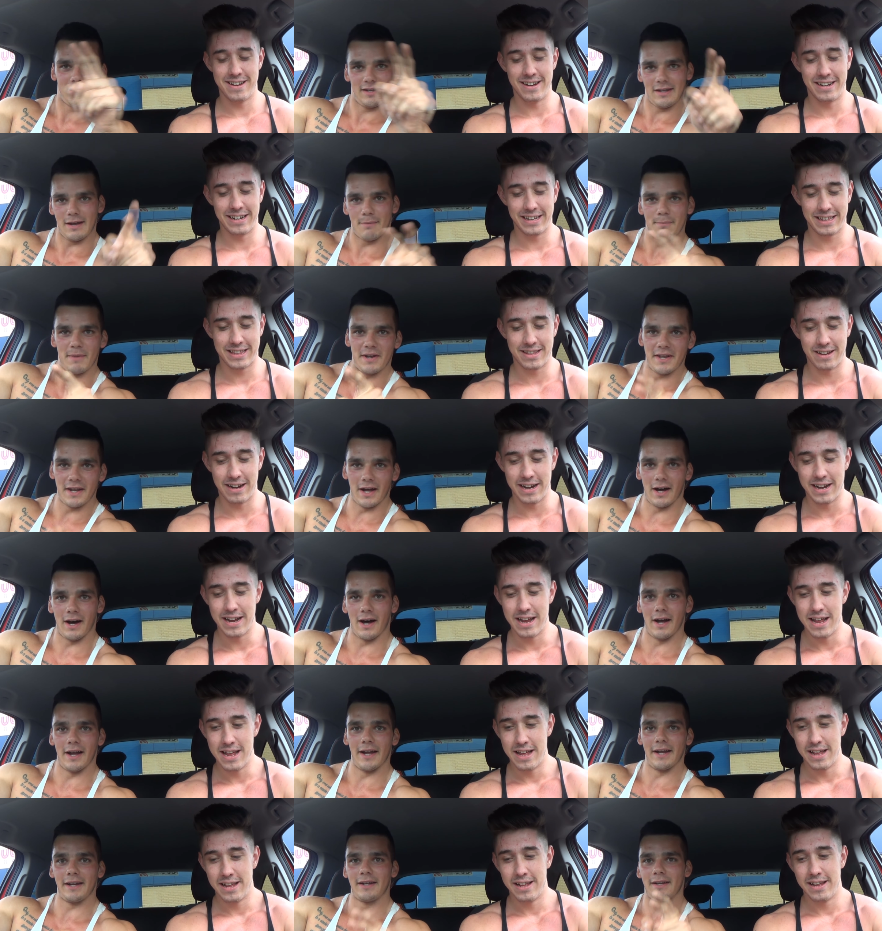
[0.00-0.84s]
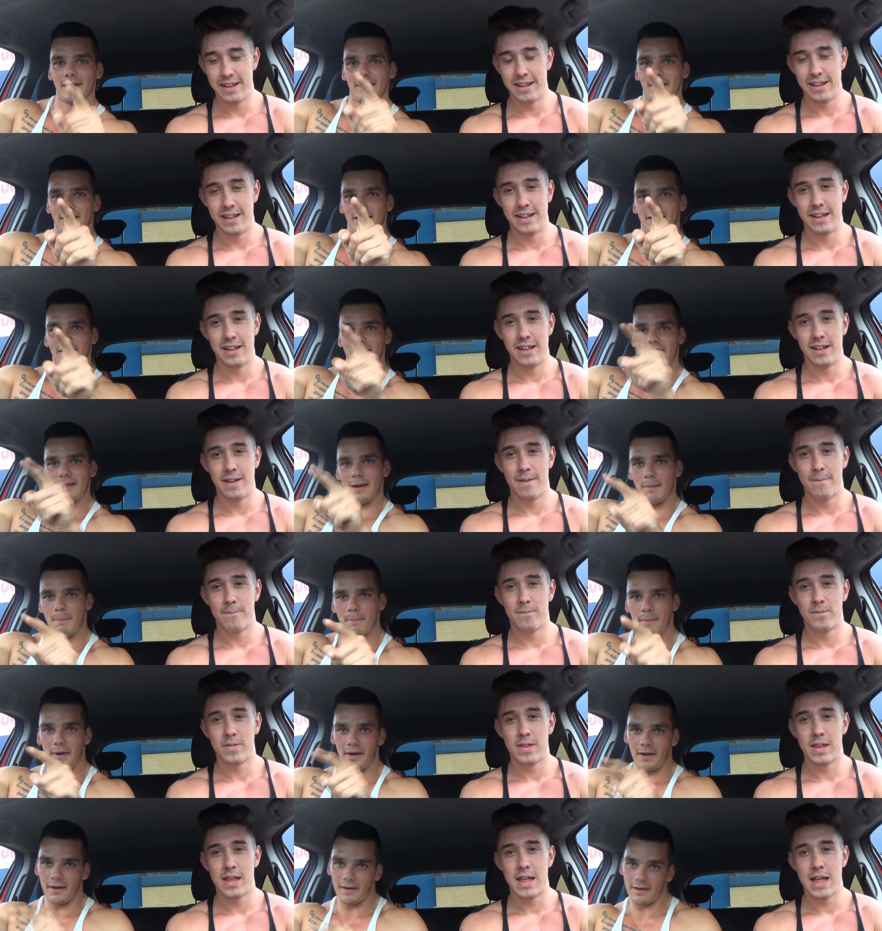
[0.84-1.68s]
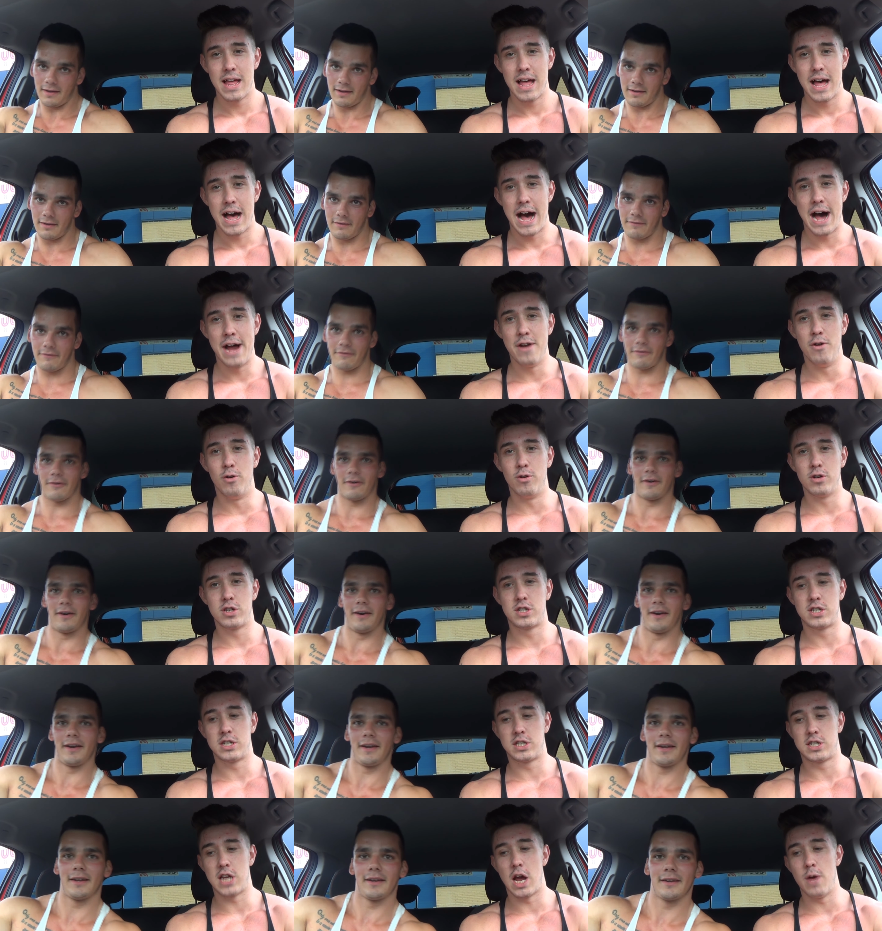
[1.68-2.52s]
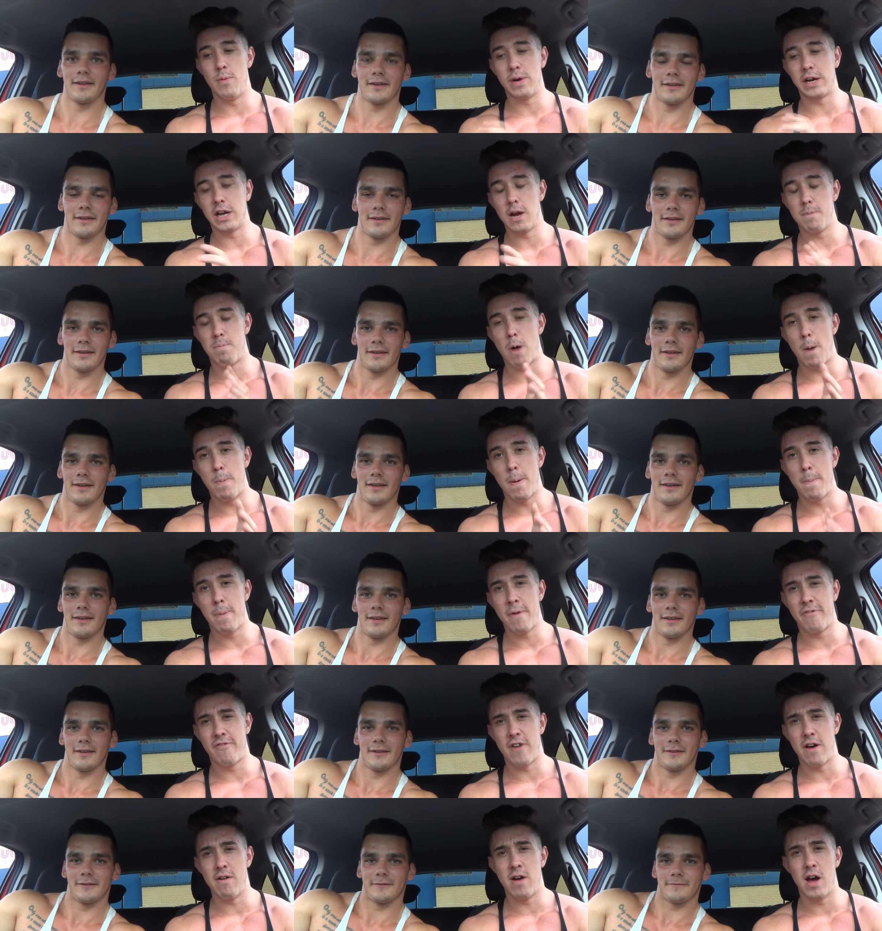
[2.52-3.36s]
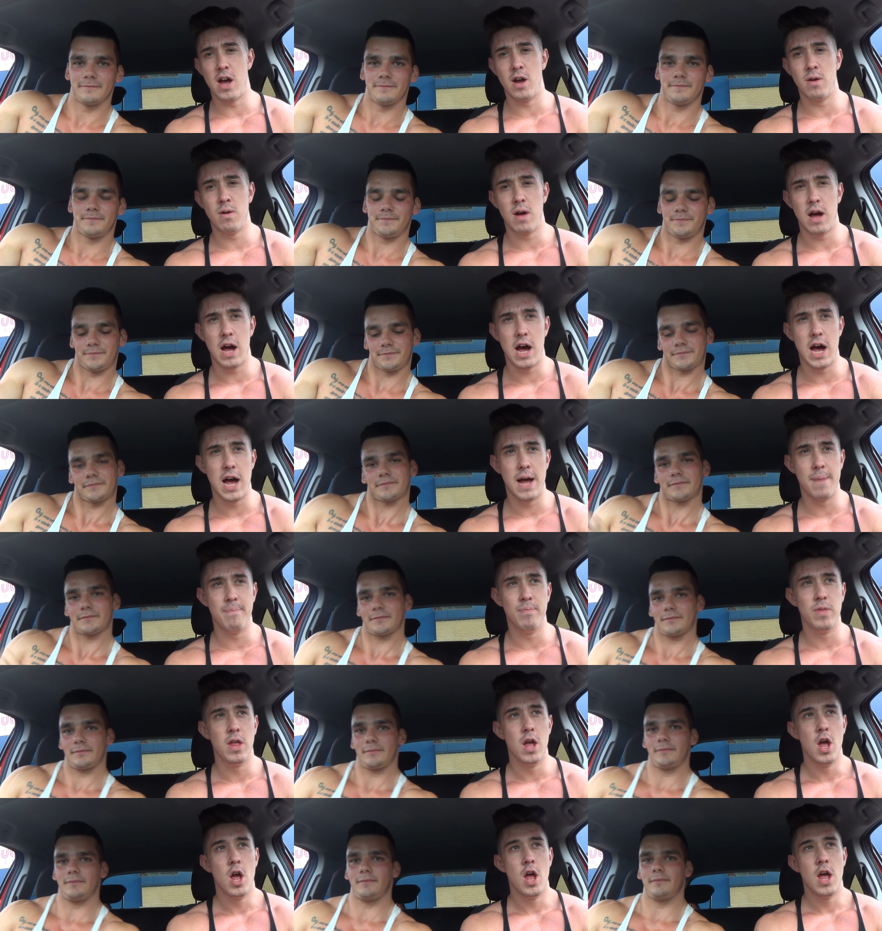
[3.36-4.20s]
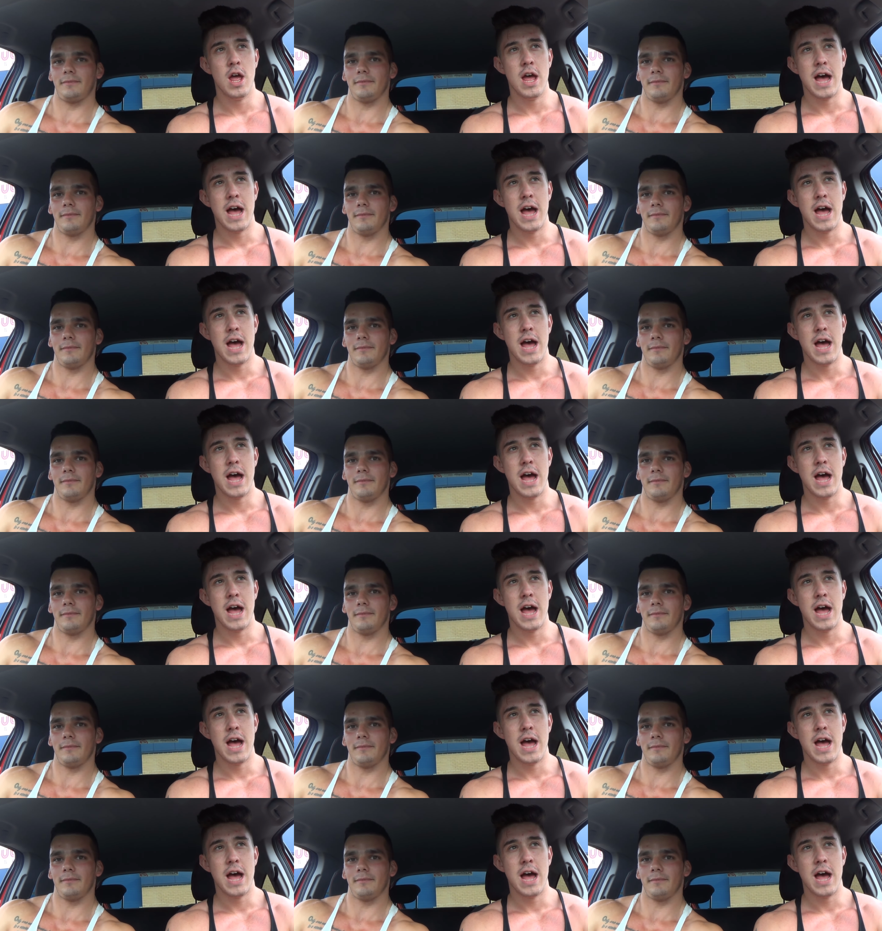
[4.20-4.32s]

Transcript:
Speaker 1: number 9, number 3. And also, we're going to pop up a photo, and